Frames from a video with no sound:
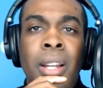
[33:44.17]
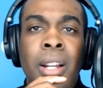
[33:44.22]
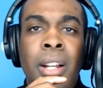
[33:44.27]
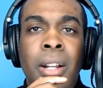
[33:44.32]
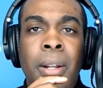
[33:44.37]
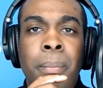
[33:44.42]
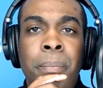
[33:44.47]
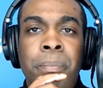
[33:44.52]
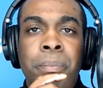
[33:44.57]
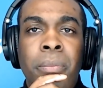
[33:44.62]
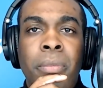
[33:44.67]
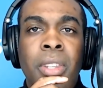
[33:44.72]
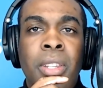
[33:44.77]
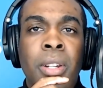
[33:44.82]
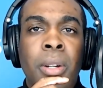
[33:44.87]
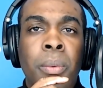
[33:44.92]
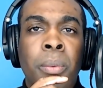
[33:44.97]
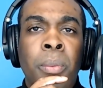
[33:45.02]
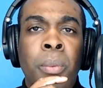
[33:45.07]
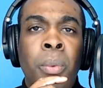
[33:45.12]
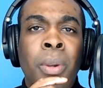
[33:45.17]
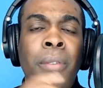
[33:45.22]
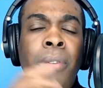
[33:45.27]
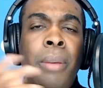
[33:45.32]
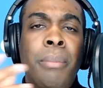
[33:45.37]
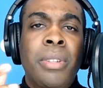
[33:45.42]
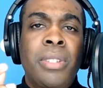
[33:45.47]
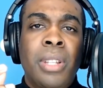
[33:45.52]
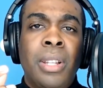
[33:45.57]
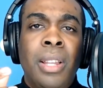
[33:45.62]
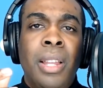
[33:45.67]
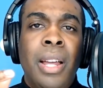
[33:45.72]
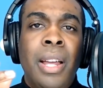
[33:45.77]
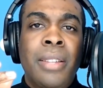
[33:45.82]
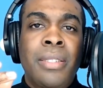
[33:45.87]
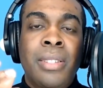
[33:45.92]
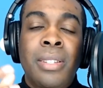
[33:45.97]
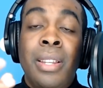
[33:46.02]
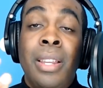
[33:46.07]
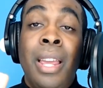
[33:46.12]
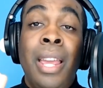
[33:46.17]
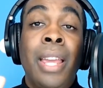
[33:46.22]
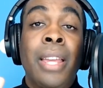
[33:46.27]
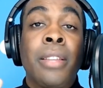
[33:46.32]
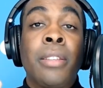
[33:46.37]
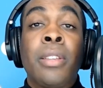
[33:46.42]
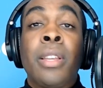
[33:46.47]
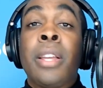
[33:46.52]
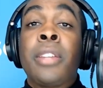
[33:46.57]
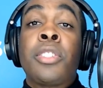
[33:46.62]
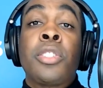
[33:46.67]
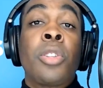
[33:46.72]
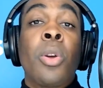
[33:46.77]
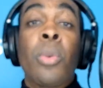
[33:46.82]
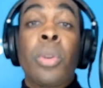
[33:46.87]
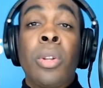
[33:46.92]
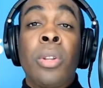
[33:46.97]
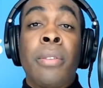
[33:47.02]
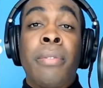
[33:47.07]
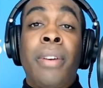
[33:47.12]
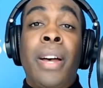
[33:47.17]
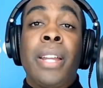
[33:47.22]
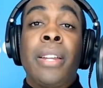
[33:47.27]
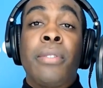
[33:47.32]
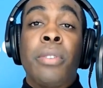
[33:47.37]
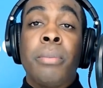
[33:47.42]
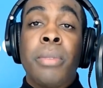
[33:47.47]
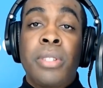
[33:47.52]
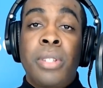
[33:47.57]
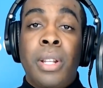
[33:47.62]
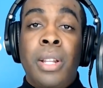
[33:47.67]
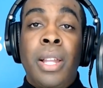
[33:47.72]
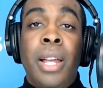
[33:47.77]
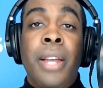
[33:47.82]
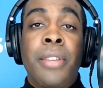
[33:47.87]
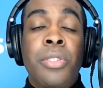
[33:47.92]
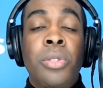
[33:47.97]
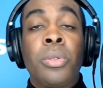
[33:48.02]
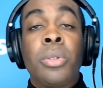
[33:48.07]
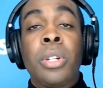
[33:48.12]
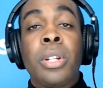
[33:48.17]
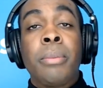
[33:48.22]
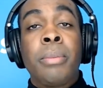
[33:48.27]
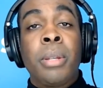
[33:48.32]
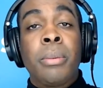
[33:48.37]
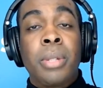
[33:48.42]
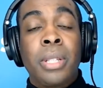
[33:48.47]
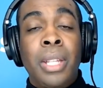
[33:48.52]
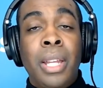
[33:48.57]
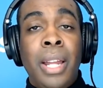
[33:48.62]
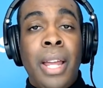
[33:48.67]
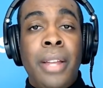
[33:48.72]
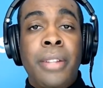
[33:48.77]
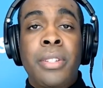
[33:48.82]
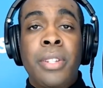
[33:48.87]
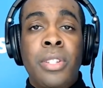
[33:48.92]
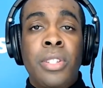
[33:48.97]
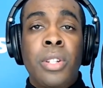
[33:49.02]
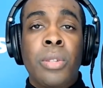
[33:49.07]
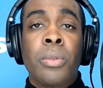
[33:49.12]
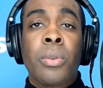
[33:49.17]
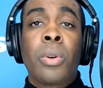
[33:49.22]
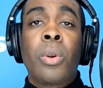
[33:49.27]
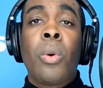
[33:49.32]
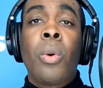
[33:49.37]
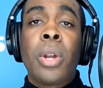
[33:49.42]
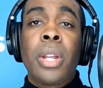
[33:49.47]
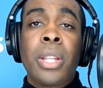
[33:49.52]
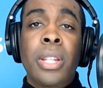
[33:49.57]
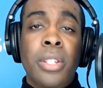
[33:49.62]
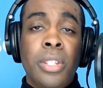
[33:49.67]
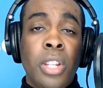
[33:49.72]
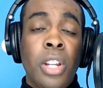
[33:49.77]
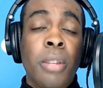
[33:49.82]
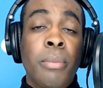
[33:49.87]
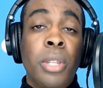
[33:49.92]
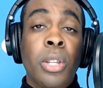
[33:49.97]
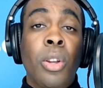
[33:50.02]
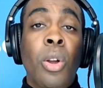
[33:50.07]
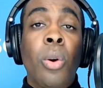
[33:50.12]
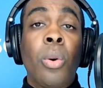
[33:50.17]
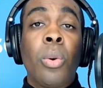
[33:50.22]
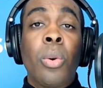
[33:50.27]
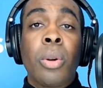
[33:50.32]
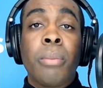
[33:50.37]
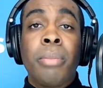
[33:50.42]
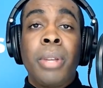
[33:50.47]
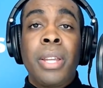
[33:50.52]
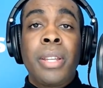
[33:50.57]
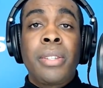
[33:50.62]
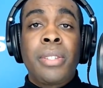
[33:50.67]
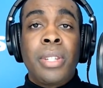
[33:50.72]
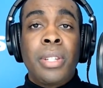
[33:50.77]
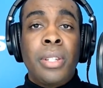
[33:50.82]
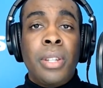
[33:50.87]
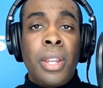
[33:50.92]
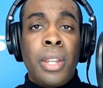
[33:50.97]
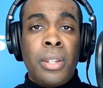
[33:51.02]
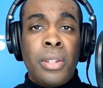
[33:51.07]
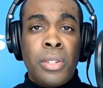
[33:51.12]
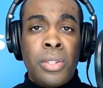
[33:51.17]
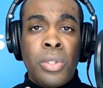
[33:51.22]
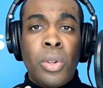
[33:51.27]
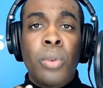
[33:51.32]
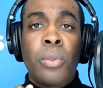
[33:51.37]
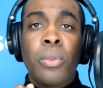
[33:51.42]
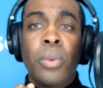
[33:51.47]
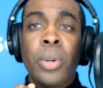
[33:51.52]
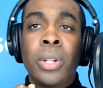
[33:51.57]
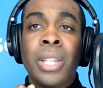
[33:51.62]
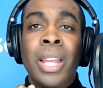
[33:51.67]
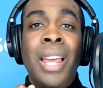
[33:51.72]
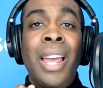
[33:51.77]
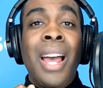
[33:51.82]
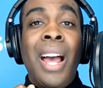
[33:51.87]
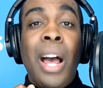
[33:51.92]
What if I miss a class? Hey, it's totally fine if you miss a class. You're going to be able to get access to the recording. It's going to be cohort based and so forth.